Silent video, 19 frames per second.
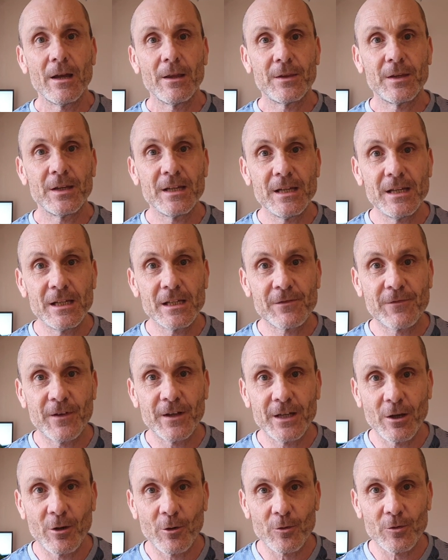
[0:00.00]
These
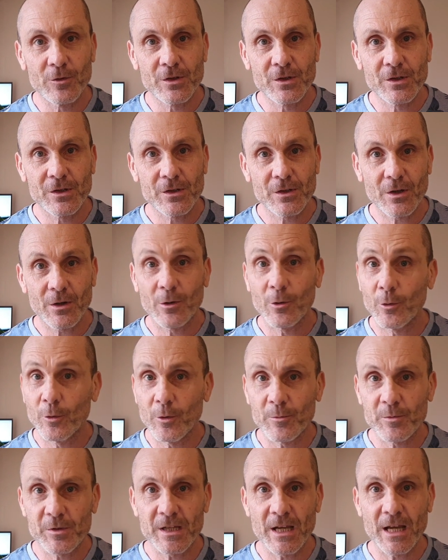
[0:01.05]
videos are going
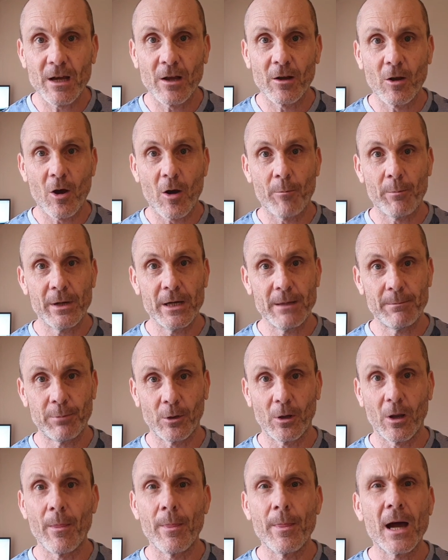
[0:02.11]
to upset a lot of
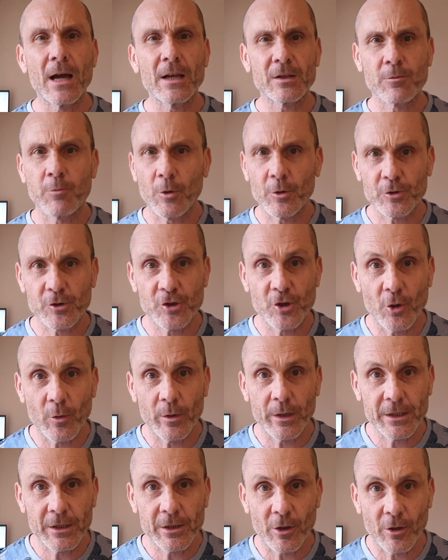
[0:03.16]
people, and that's what
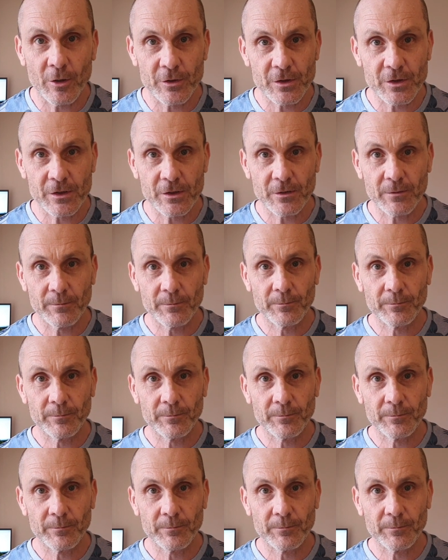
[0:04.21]
Joey does.